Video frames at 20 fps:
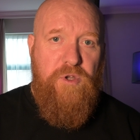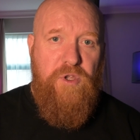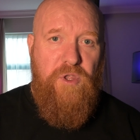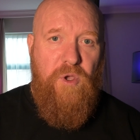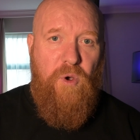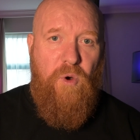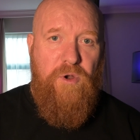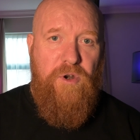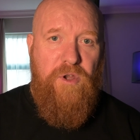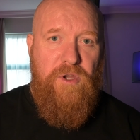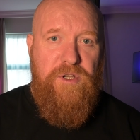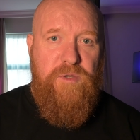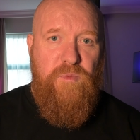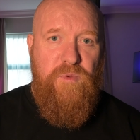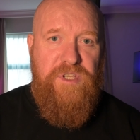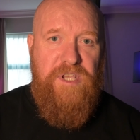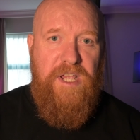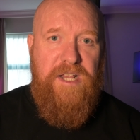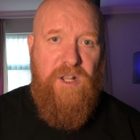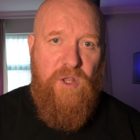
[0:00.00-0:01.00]
to the owners, we
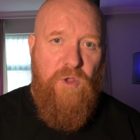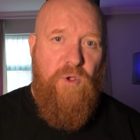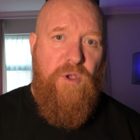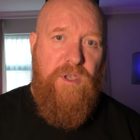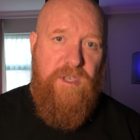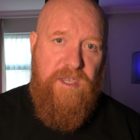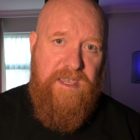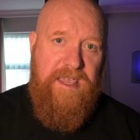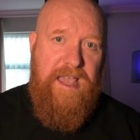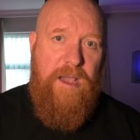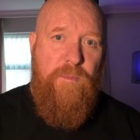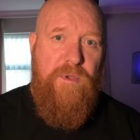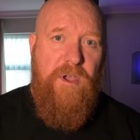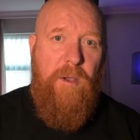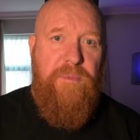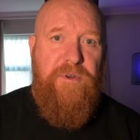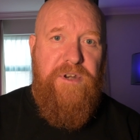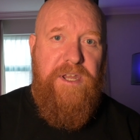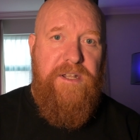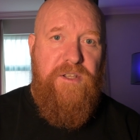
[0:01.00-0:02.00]
said, look, can we
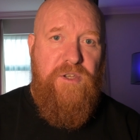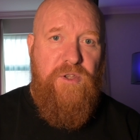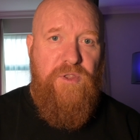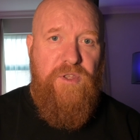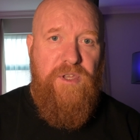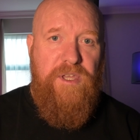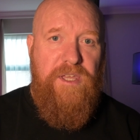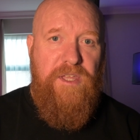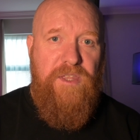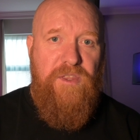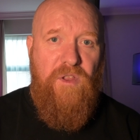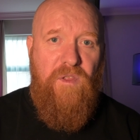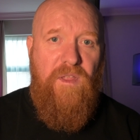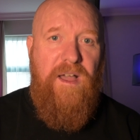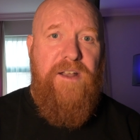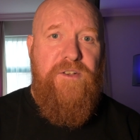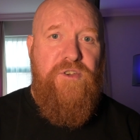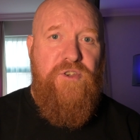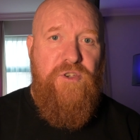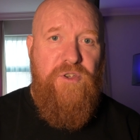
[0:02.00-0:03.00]
upgrade to the
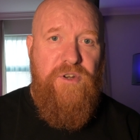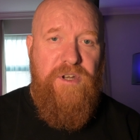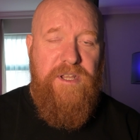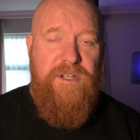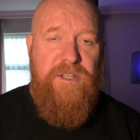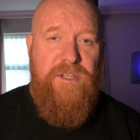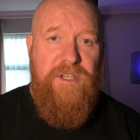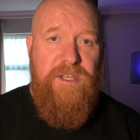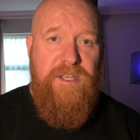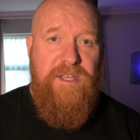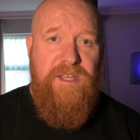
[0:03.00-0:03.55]
larger unit?